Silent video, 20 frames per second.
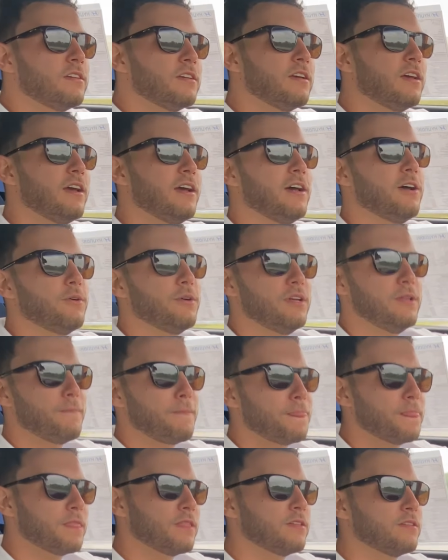how it
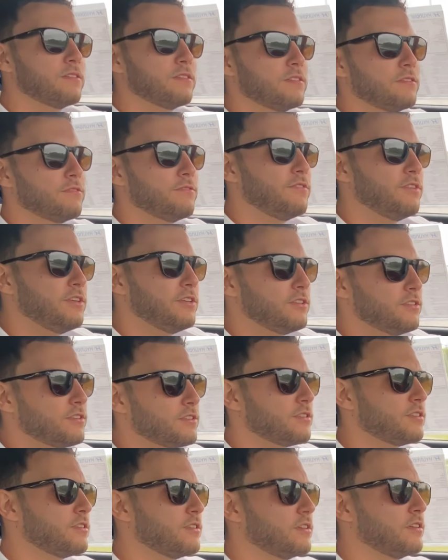
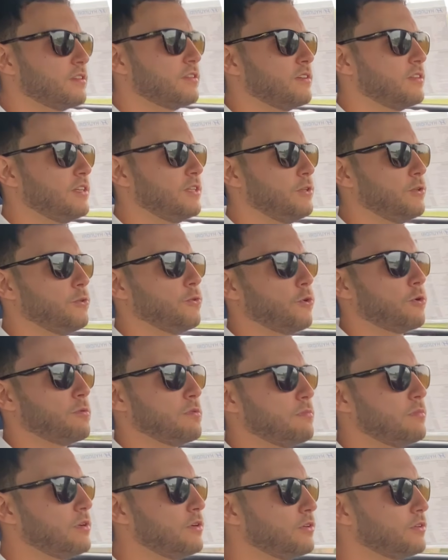feels in normal
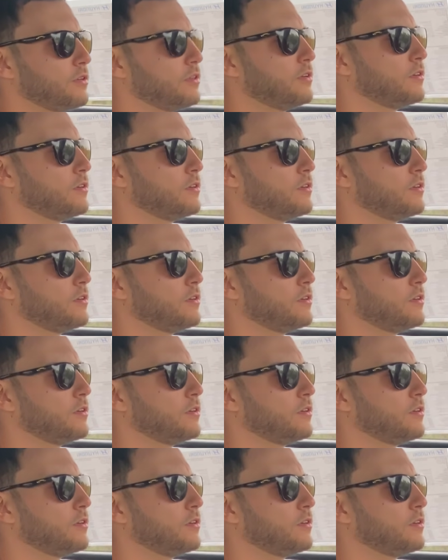mode.